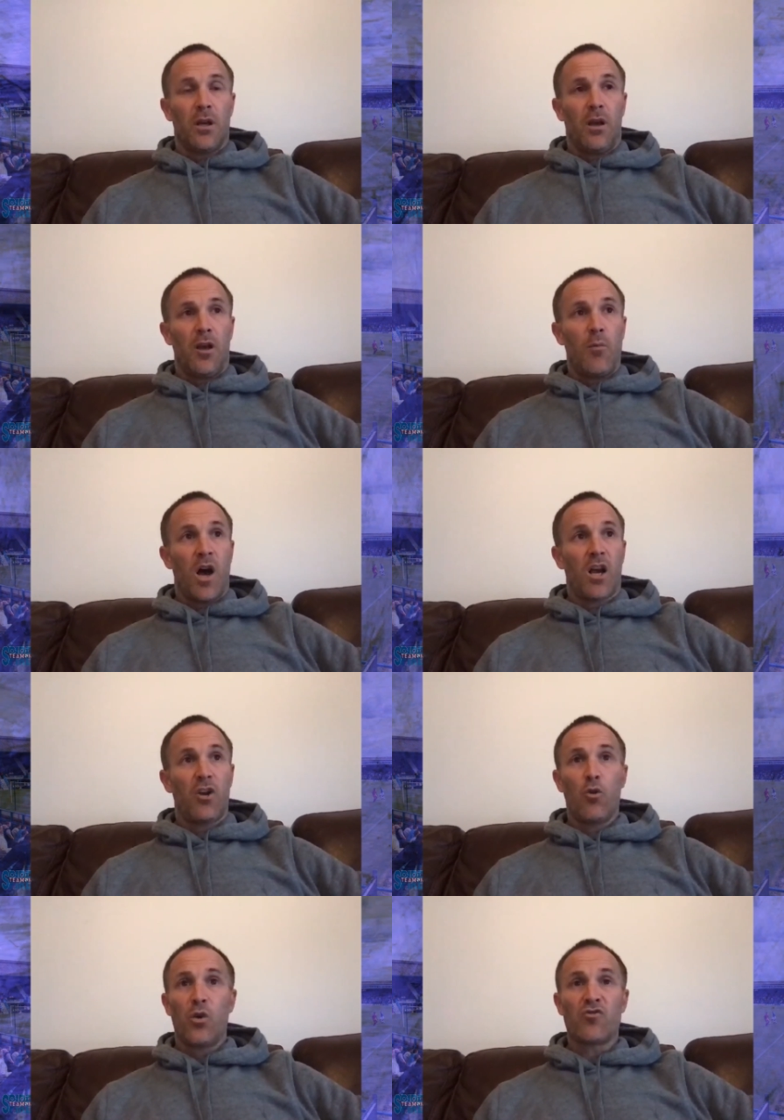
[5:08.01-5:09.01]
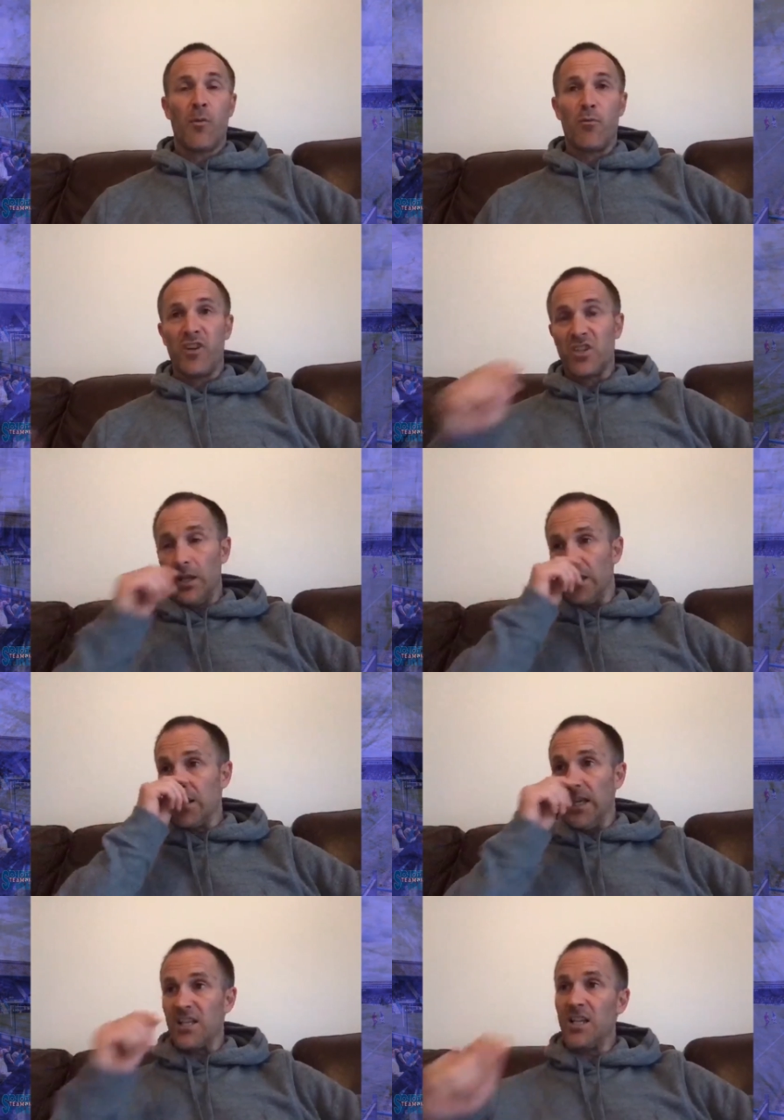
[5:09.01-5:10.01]
I can always remember
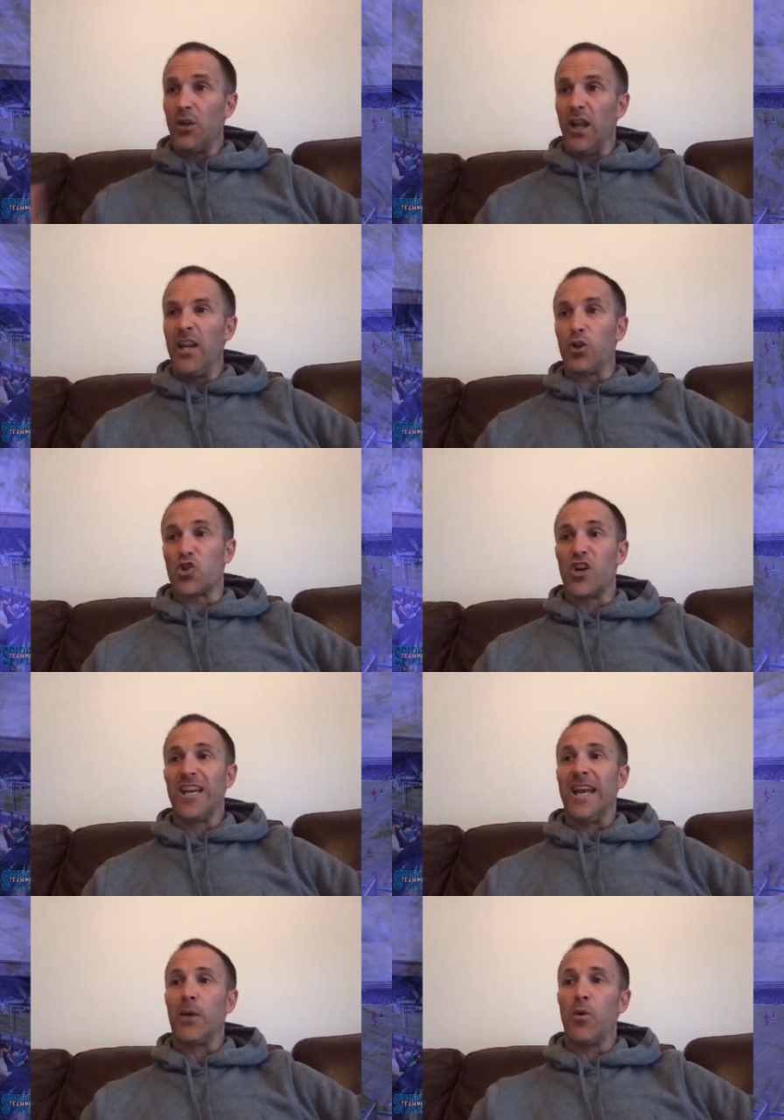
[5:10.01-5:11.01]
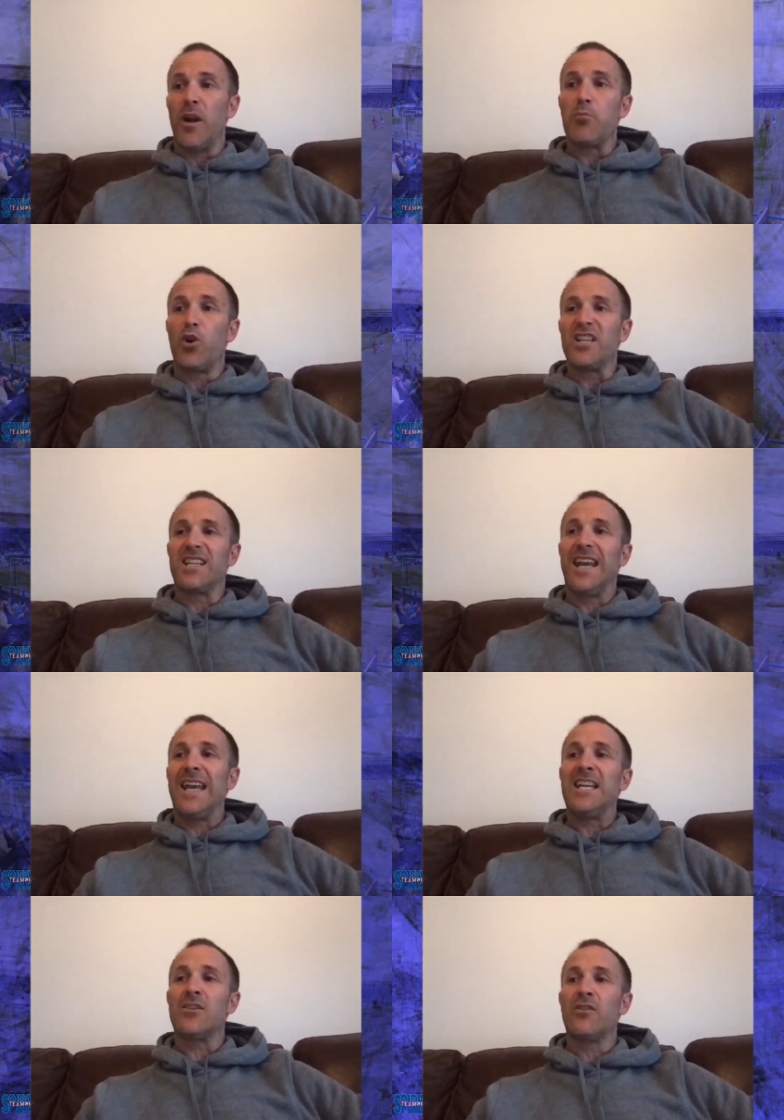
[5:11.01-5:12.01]
his little trick he had where he put his
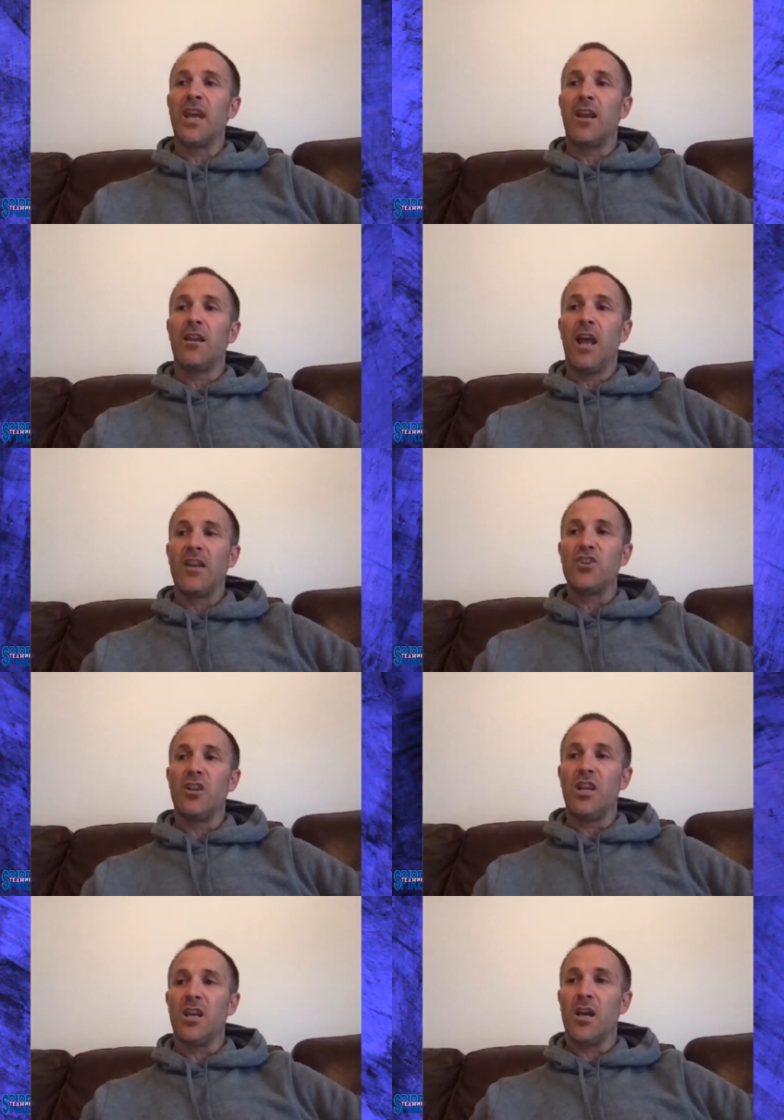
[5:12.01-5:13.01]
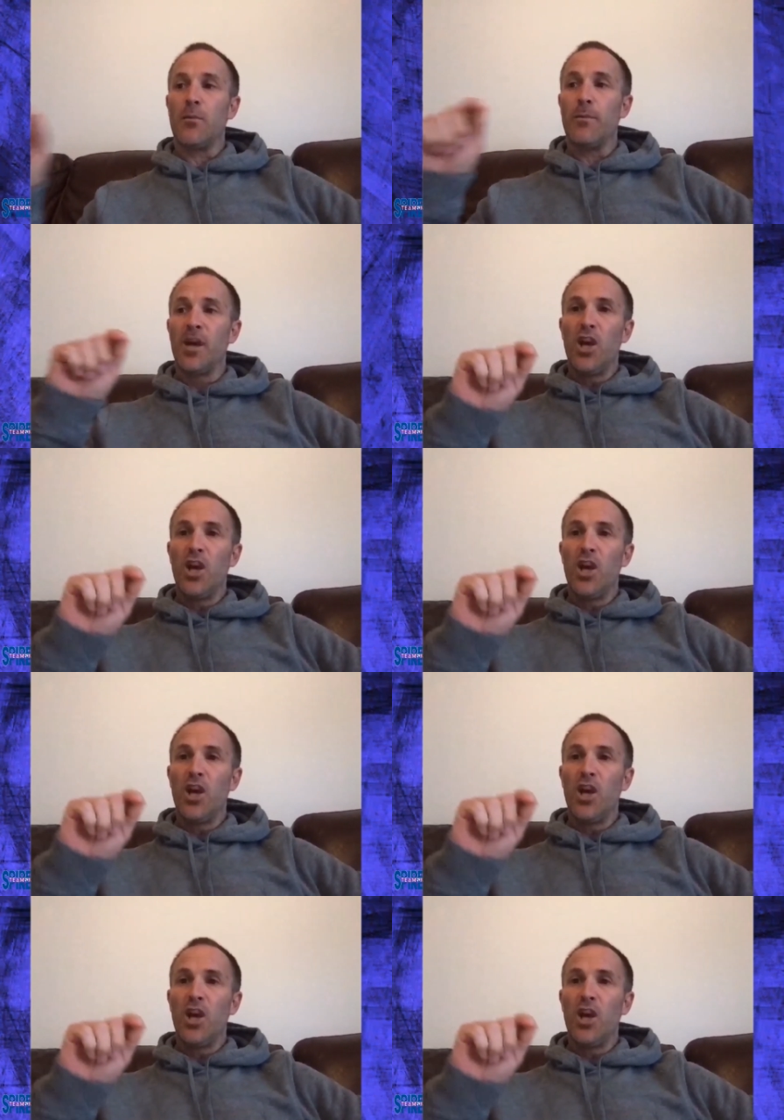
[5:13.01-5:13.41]
keys on the edge of the